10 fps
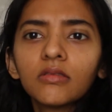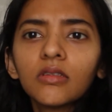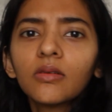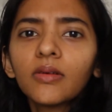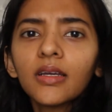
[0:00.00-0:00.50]
Do you
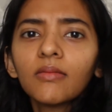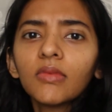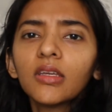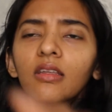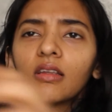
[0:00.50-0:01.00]
know what I
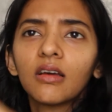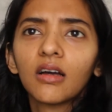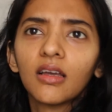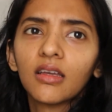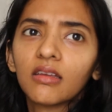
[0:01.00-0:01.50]
mean?
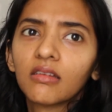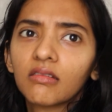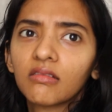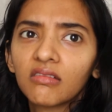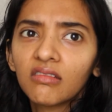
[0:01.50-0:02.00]

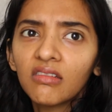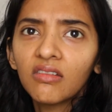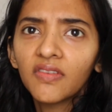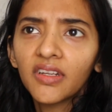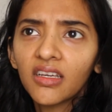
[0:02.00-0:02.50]
Like, I
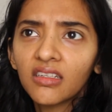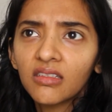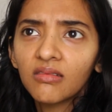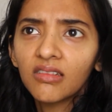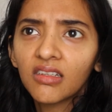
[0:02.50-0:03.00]
don't feel like
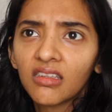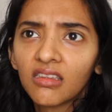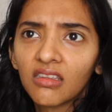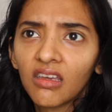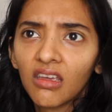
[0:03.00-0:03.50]
doing
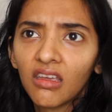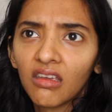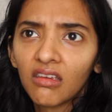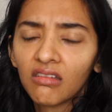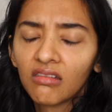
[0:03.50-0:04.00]

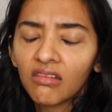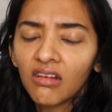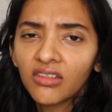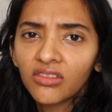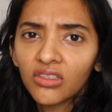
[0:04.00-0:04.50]
anything. And
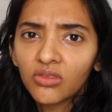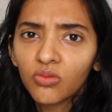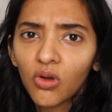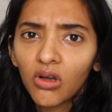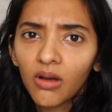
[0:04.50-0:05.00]
I
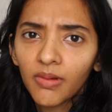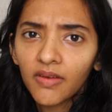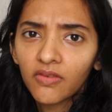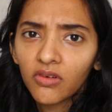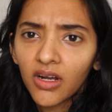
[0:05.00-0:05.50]
just woke up
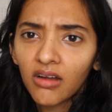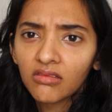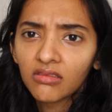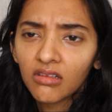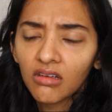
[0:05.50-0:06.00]
like 4
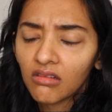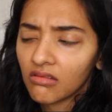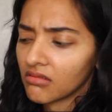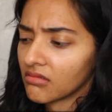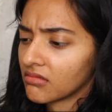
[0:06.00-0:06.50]
hours ago.
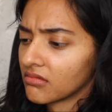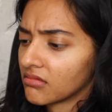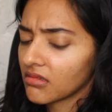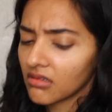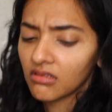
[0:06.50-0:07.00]

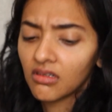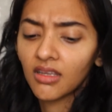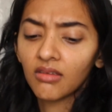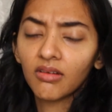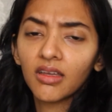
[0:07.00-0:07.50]
Oh,
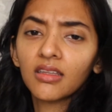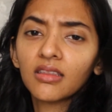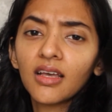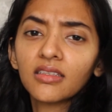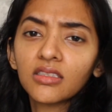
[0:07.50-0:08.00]
anyway,
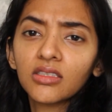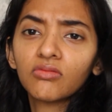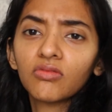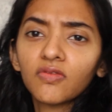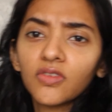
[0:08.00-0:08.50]
that's the
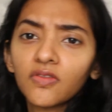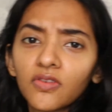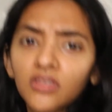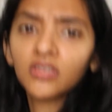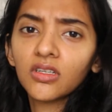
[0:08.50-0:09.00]
review
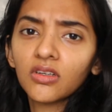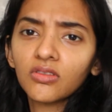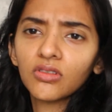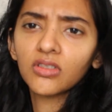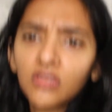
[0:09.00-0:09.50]
for the
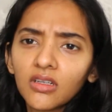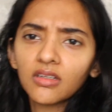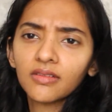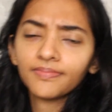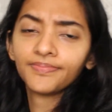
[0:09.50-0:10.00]
deodorant done.
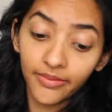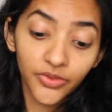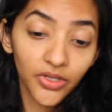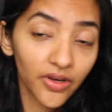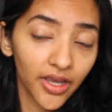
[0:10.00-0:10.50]
I'm
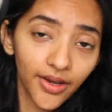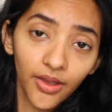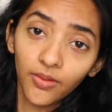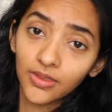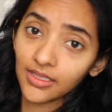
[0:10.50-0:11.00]
sorry, I know
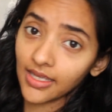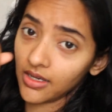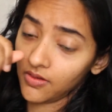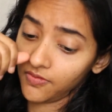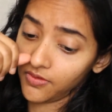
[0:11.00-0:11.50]
it wasn't that
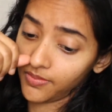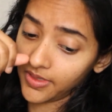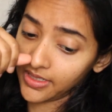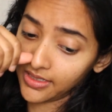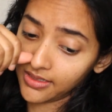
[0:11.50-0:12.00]
helpful,
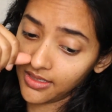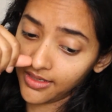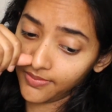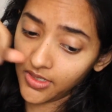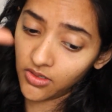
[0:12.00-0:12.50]
but that's
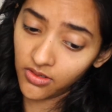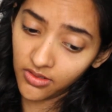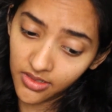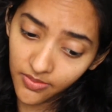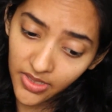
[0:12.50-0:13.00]
like my
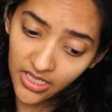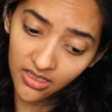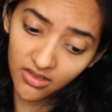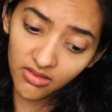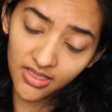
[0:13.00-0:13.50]
honest
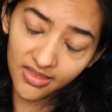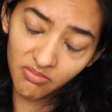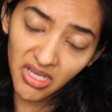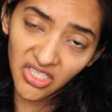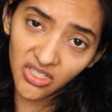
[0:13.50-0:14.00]
opinion on these
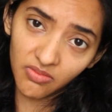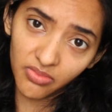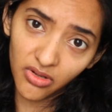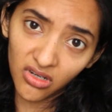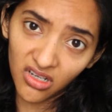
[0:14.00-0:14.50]
Mitchum
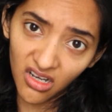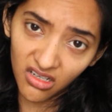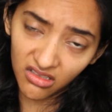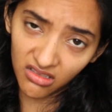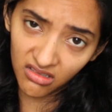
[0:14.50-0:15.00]

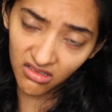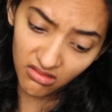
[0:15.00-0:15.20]
products.